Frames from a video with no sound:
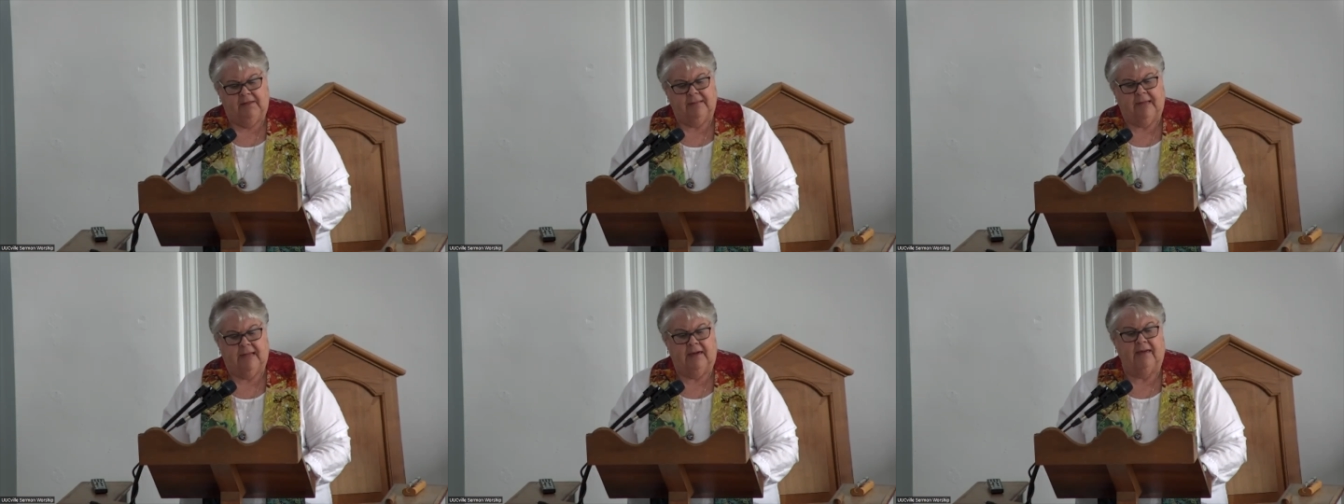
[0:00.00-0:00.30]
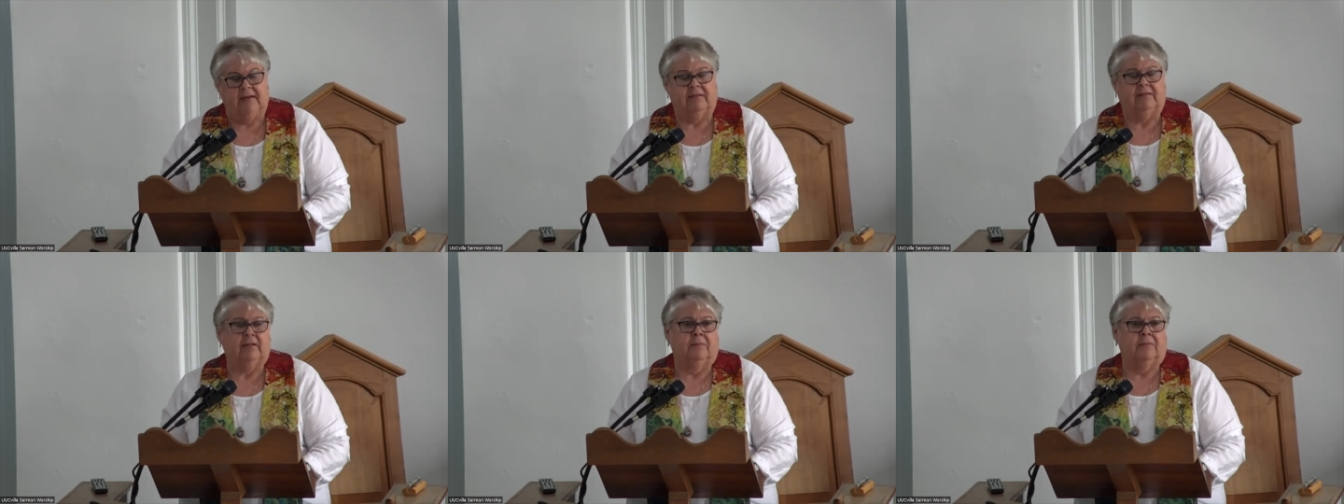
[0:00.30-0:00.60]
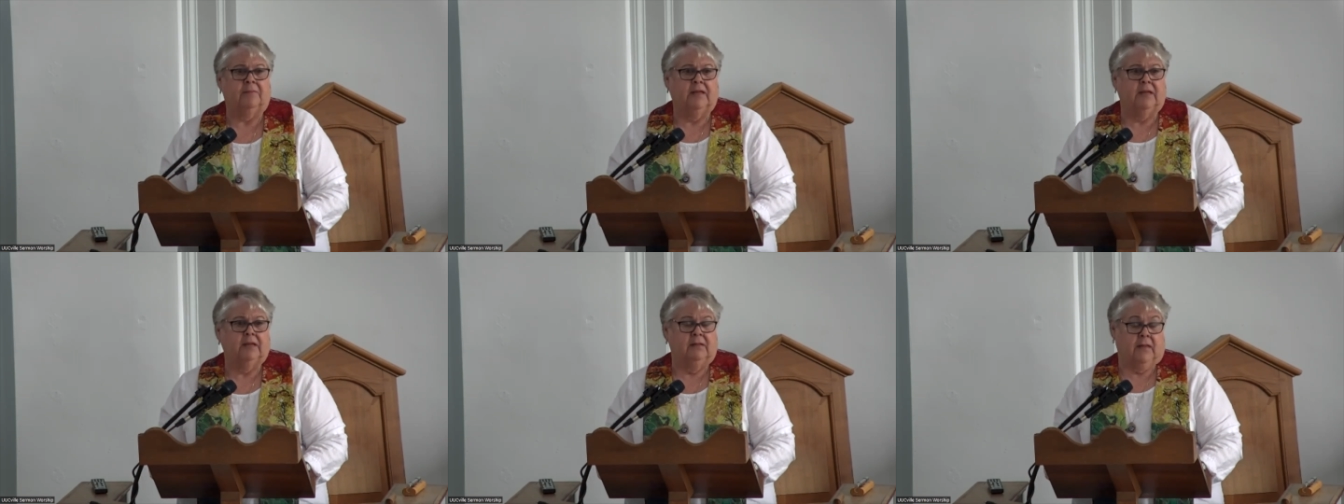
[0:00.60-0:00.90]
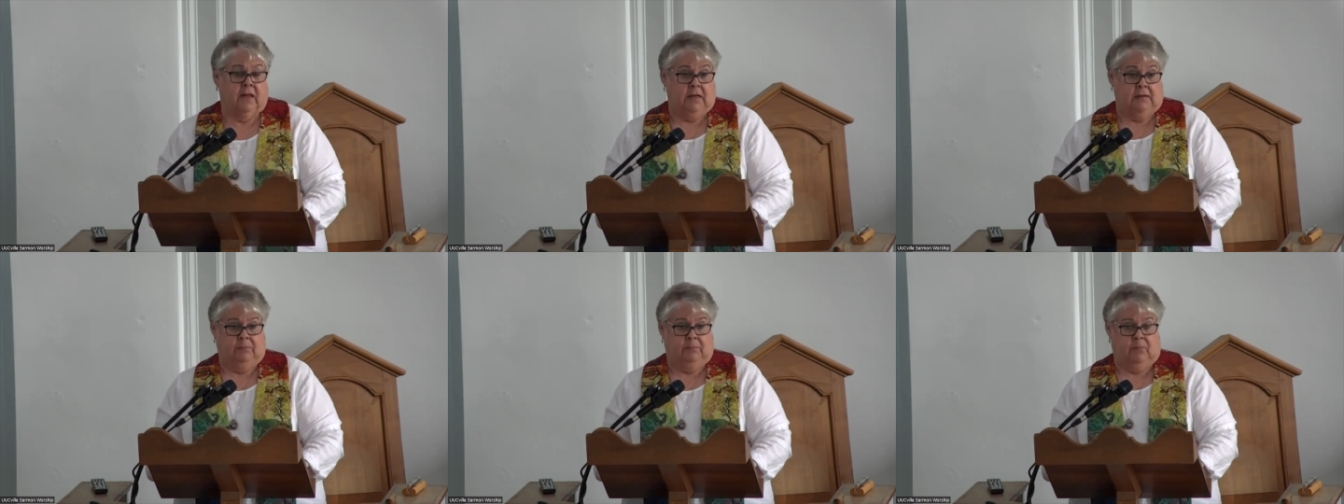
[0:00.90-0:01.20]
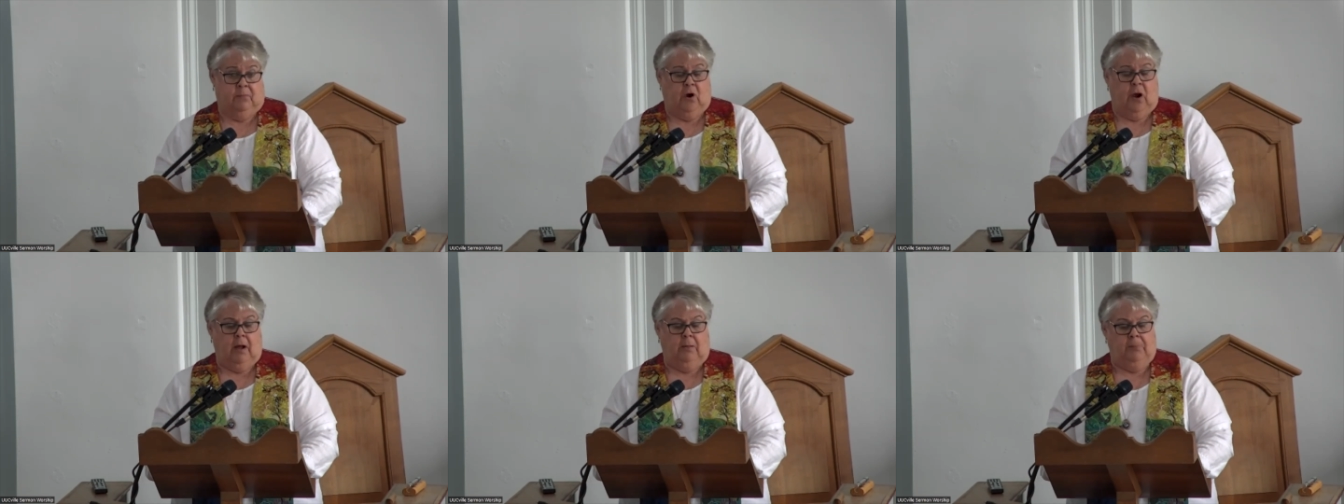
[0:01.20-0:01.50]
That is something that
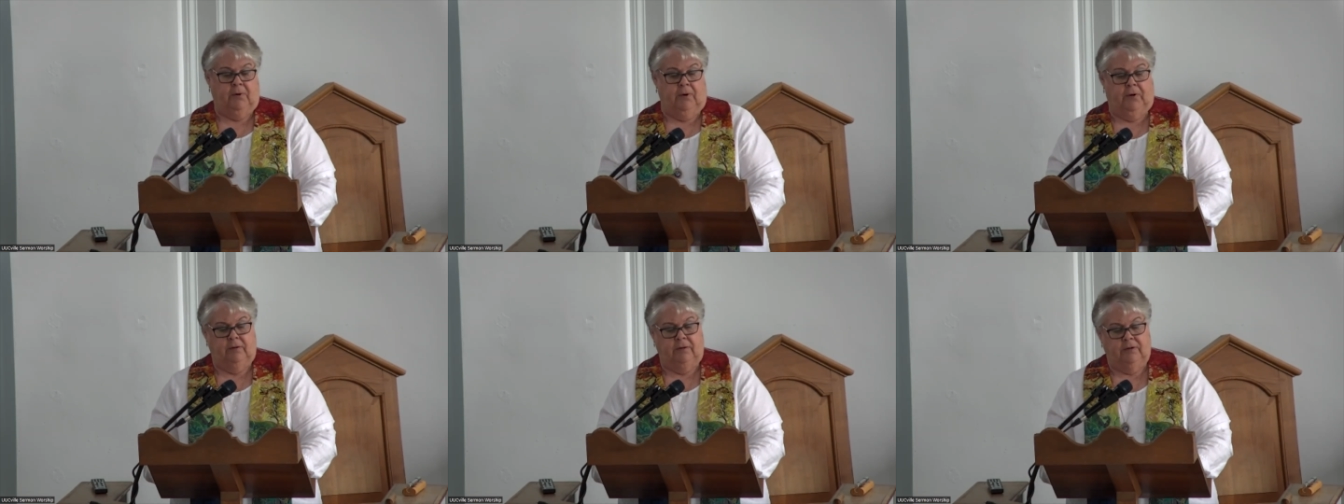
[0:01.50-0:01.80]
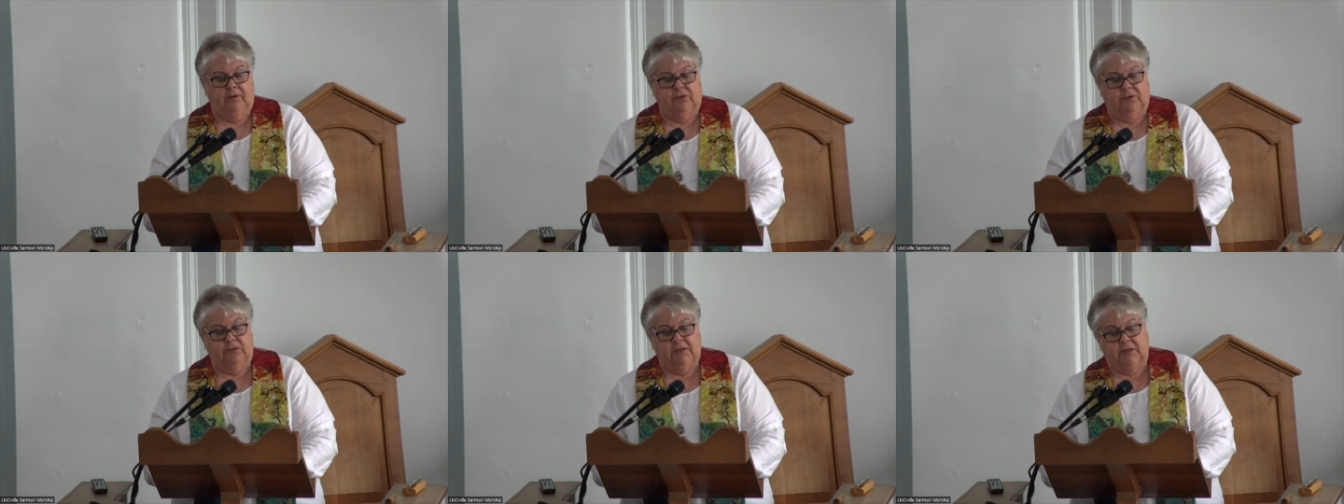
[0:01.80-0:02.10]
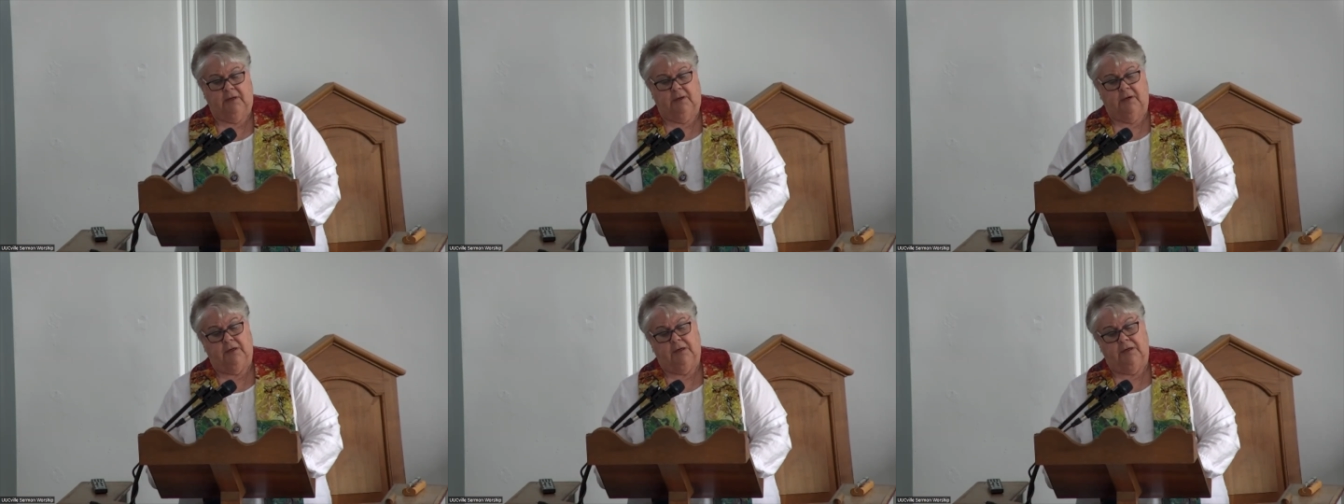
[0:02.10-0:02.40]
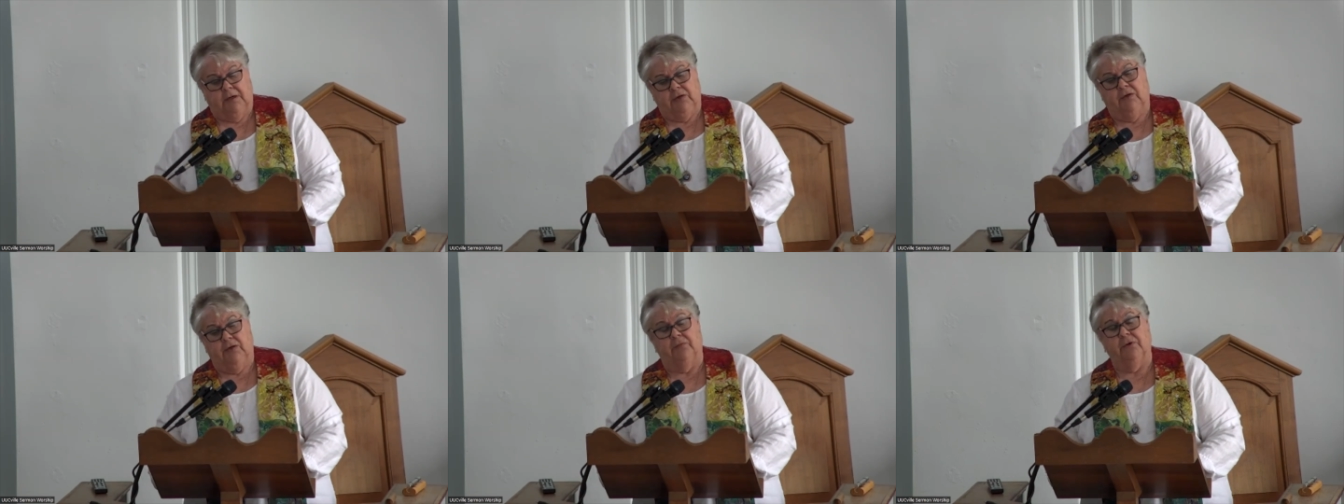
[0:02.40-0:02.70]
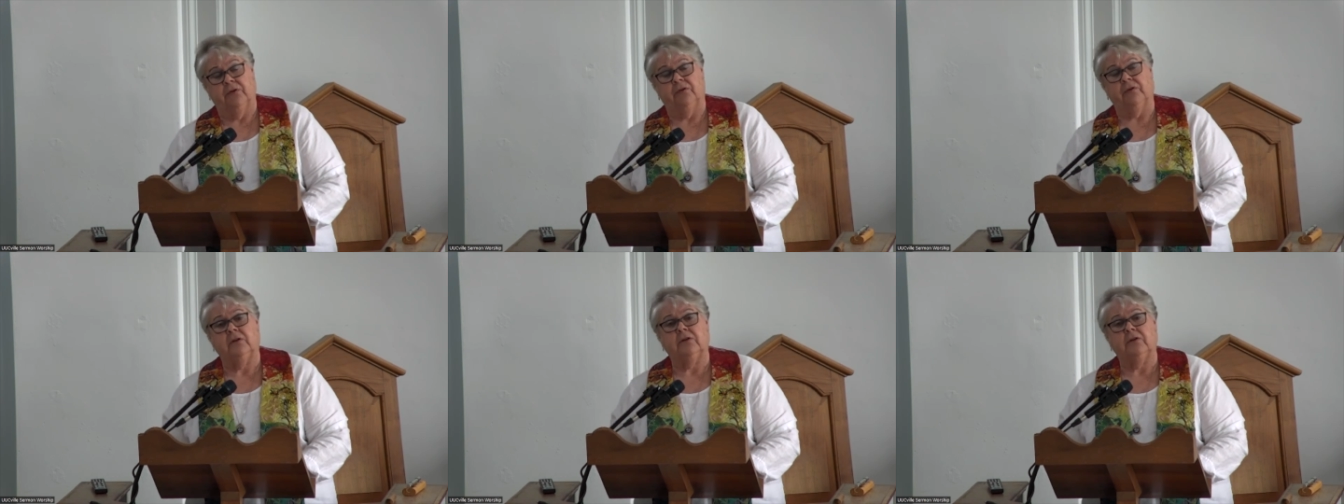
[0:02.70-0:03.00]
proper Unitarian
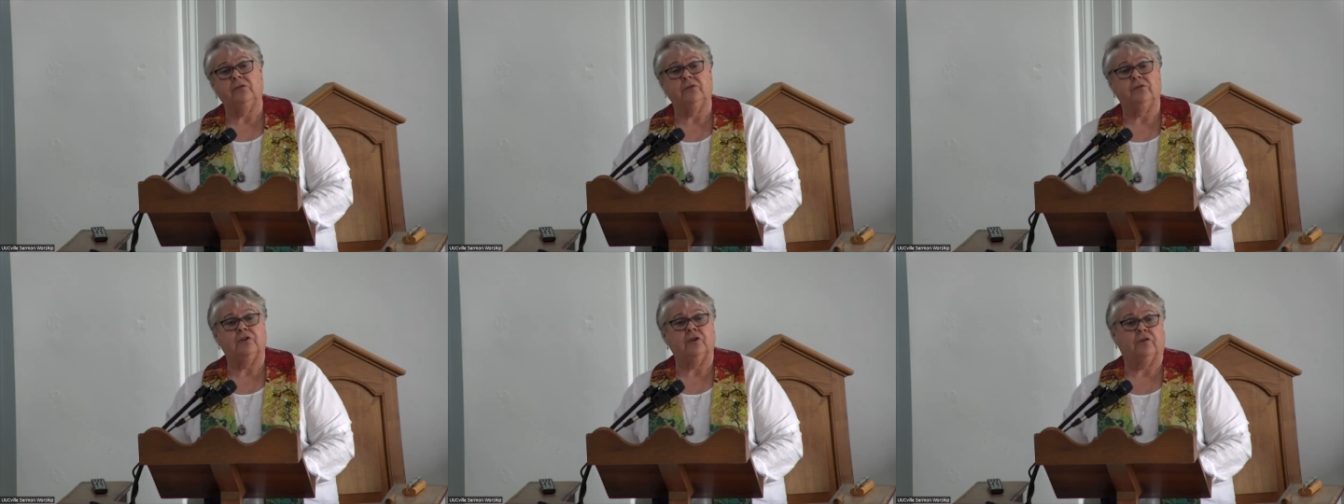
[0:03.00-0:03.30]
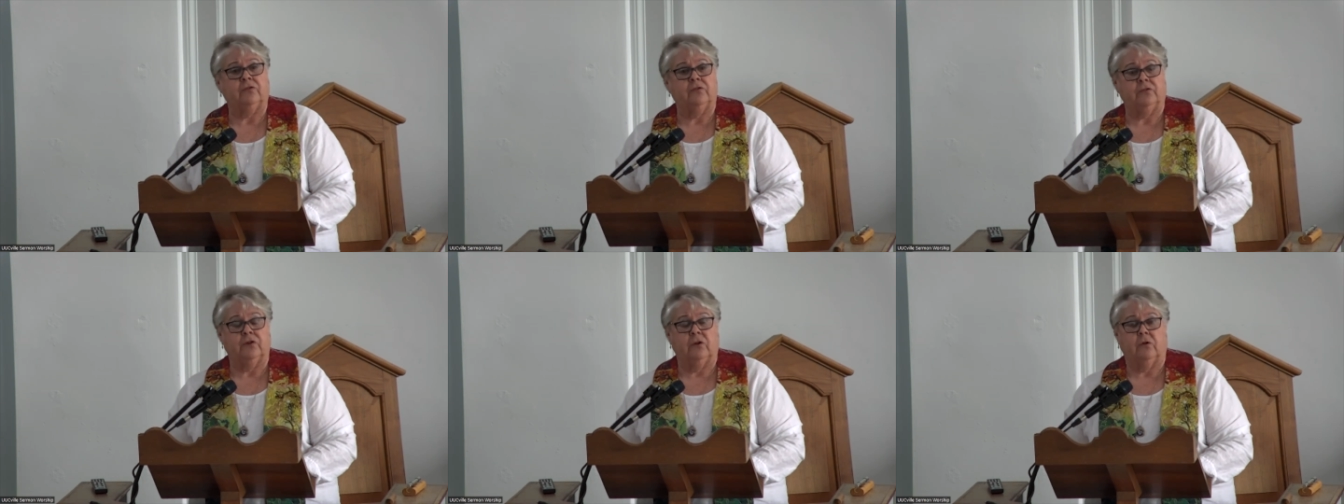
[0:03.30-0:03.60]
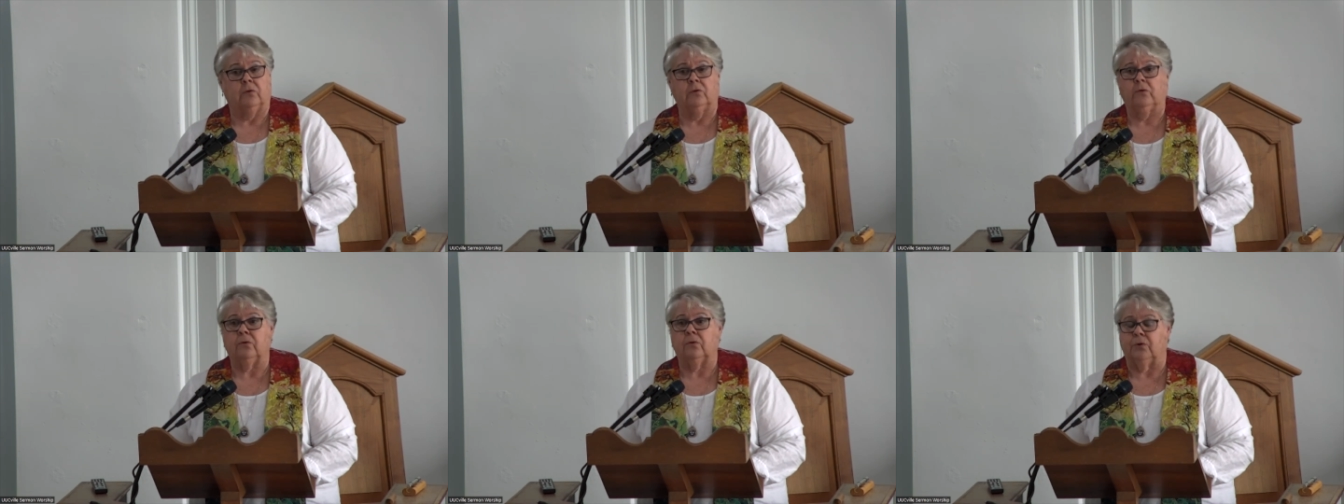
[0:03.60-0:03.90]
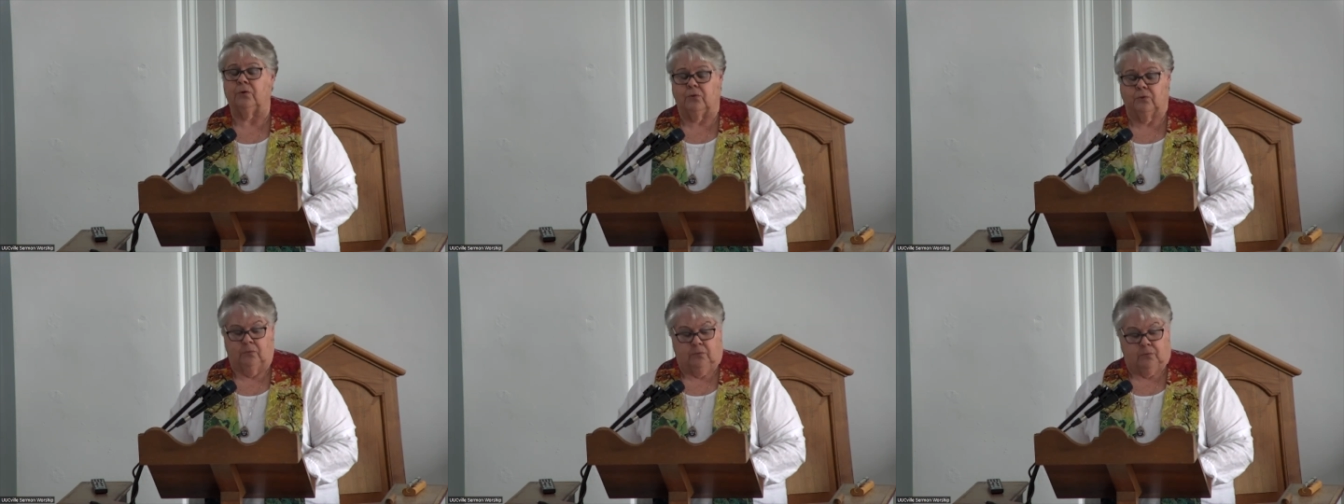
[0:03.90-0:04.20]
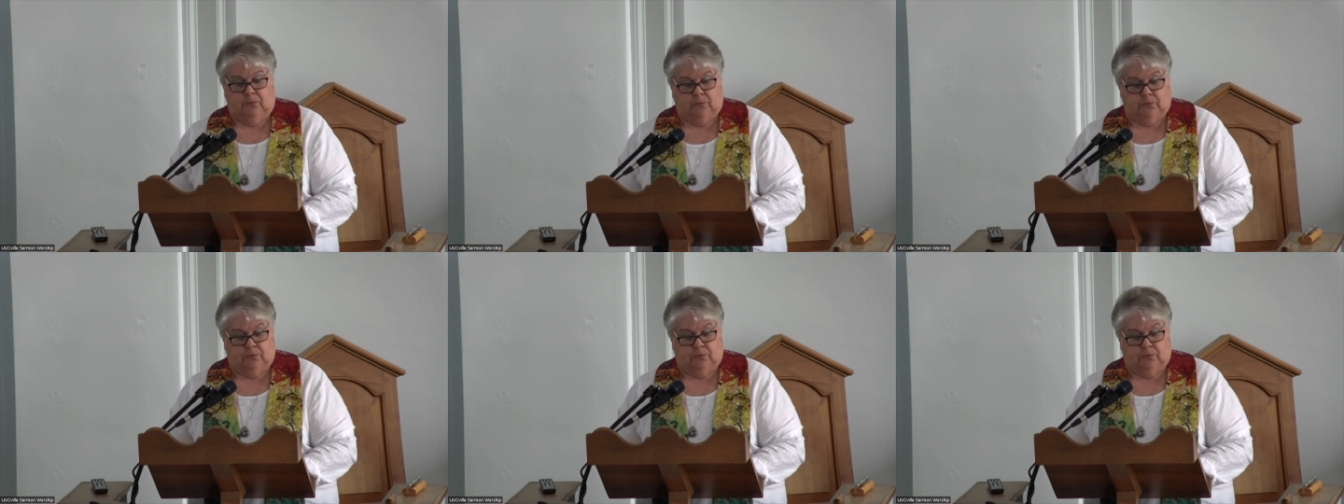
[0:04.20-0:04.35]
Universalists just don't do.